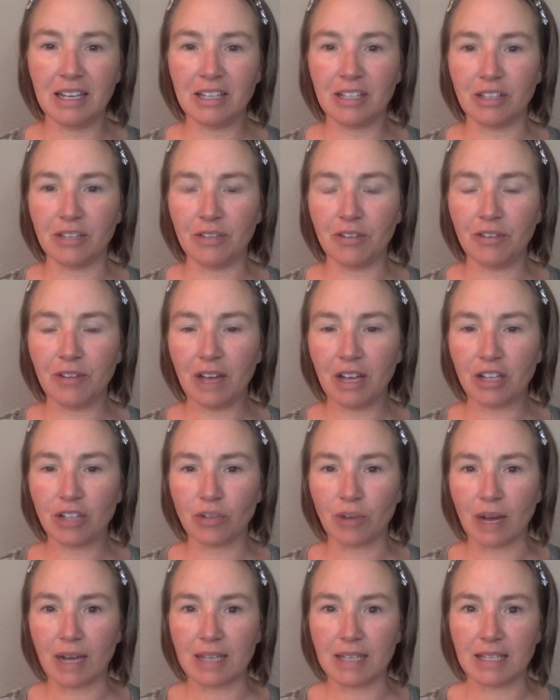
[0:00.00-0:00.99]
So if you've had
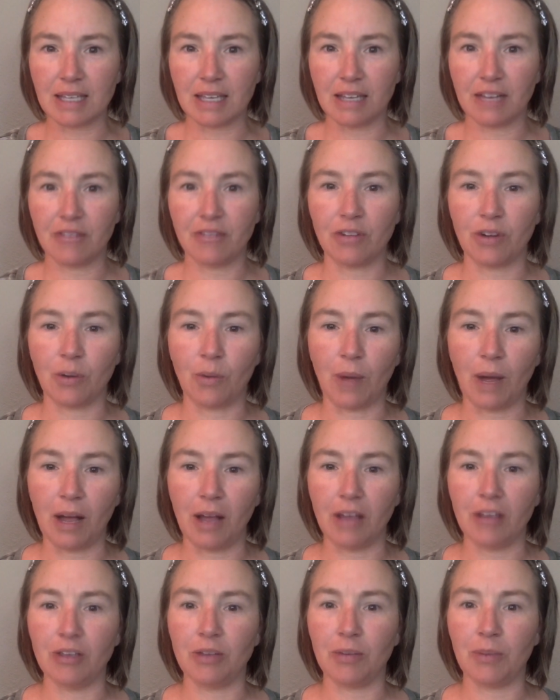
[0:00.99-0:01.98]
dry skin for a
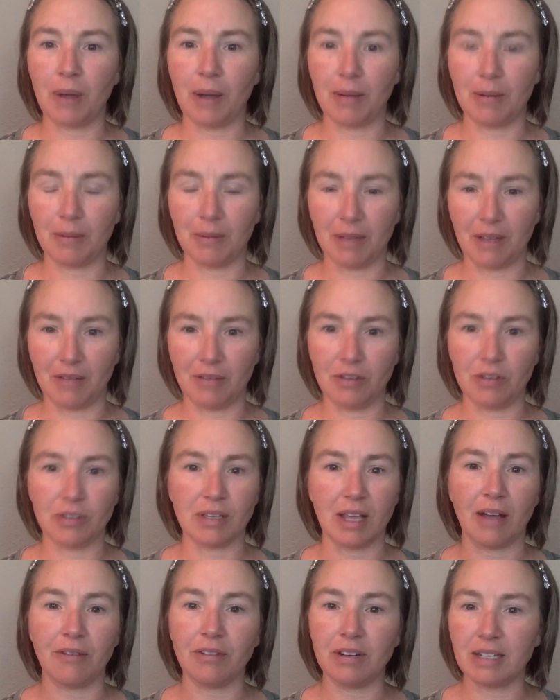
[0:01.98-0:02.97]
while, you probably have
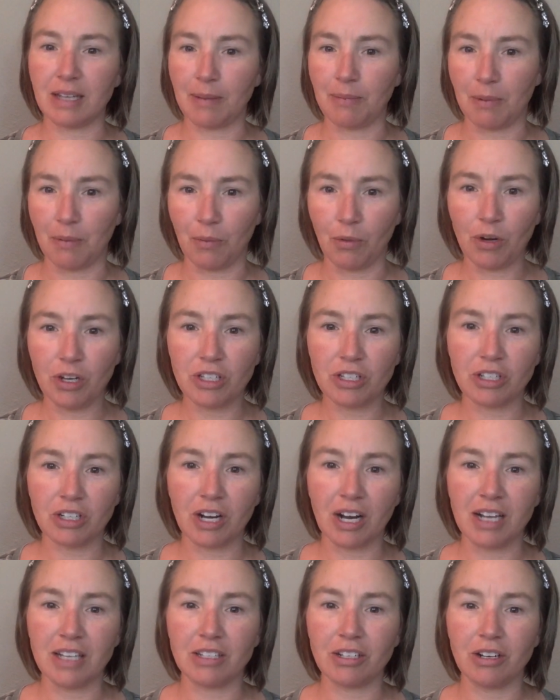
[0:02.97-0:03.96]
used every type of
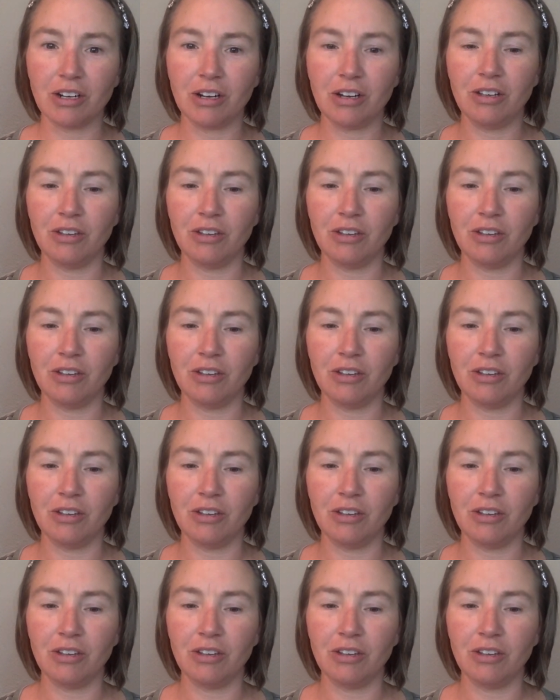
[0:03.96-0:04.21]
moisturizer,